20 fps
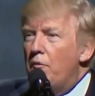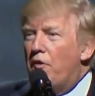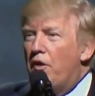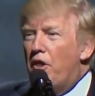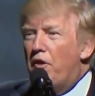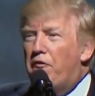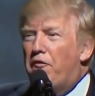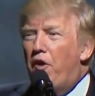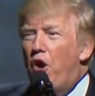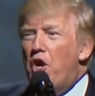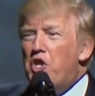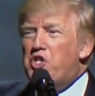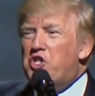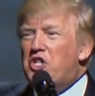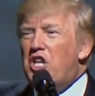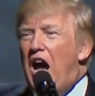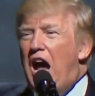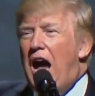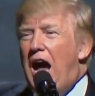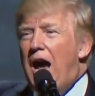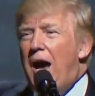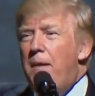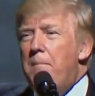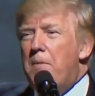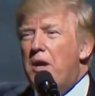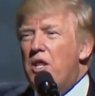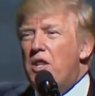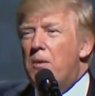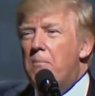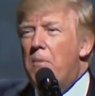For the first
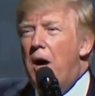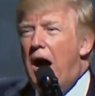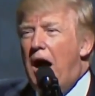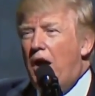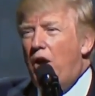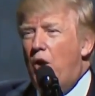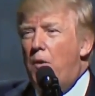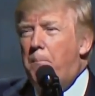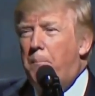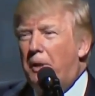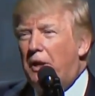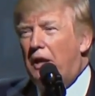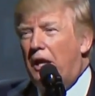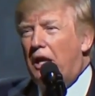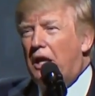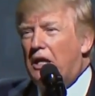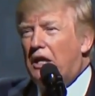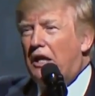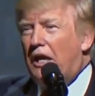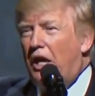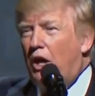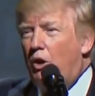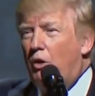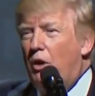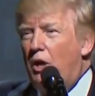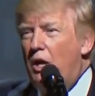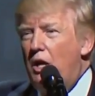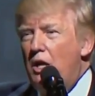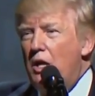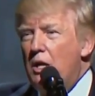time in the modern political
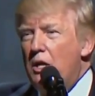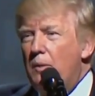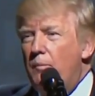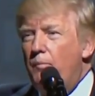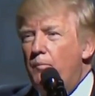era,